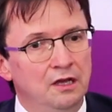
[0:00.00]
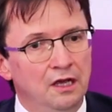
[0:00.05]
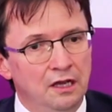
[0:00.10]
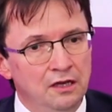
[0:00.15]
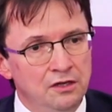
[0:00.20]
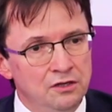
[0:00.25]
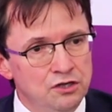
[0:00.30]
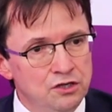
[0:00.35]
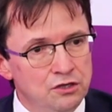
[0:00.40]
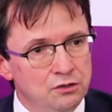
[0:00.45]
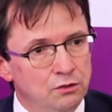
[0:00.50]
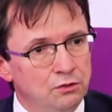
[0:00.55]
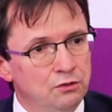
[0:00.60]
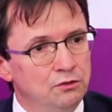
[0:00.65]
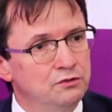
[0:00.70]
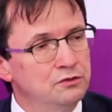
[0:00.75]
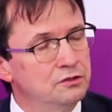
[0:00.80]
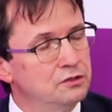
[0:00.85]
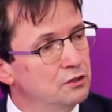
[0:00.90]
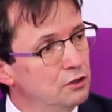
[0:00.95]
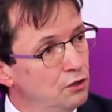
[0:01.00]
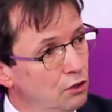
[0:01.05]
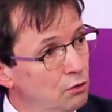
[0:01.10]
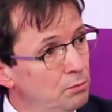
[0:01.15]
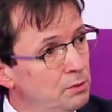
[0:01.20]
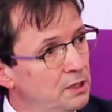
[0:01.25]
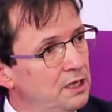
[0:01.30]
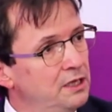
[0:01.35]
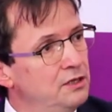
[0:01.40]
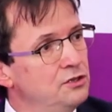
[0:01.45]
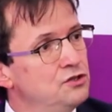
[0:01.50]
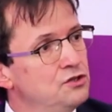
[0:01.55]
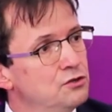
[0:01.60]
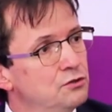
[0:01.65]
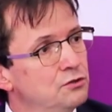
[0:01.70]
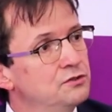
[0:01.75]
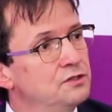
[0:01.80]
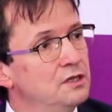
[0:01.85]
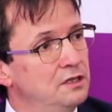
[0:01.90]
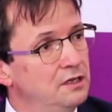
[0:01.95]
NGOs, global
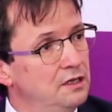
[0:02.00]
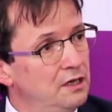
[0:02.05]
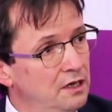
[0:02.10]
NGOs,